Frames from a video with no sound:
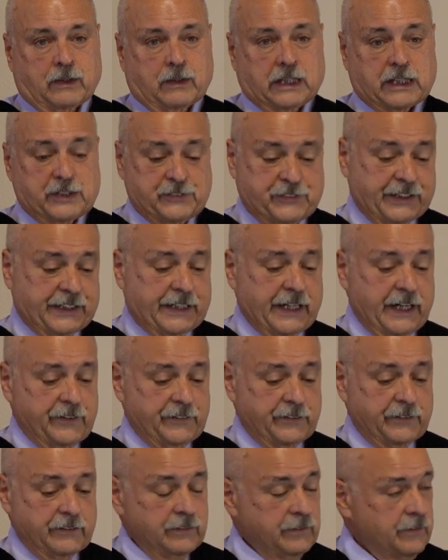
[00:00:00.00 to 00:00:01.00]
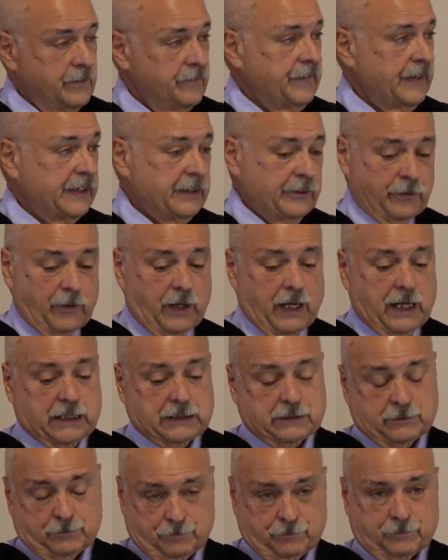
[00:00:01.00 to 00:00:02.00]
And together they
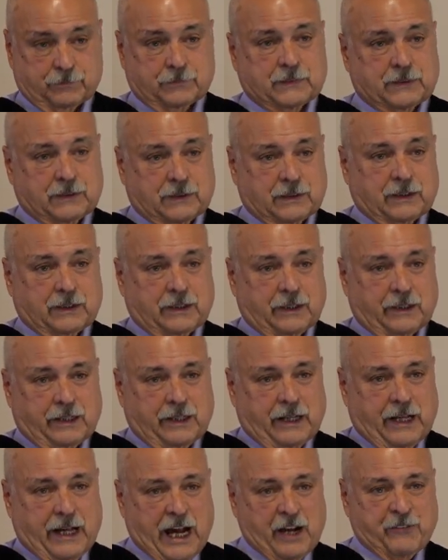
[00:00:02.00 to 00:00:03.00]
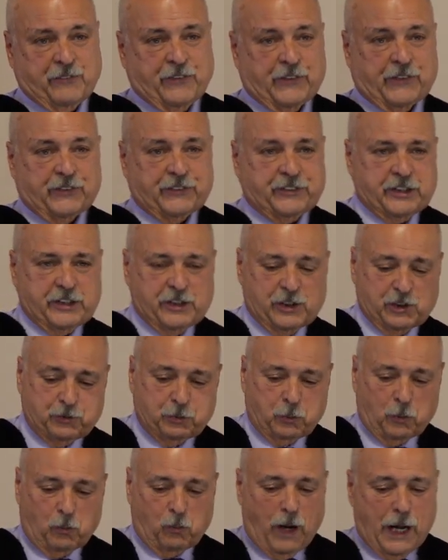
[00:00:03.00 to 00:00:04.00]
cried. After the
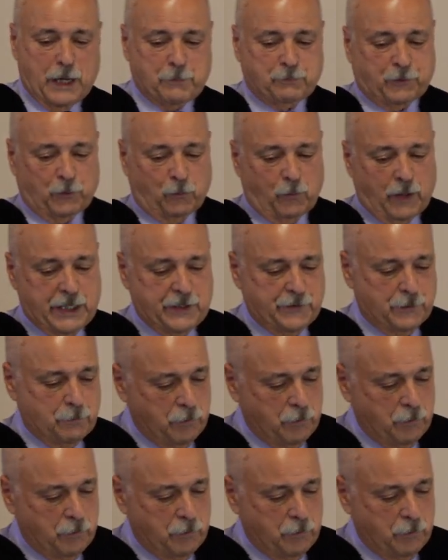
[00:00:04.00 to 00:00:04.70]
tears were wiped away,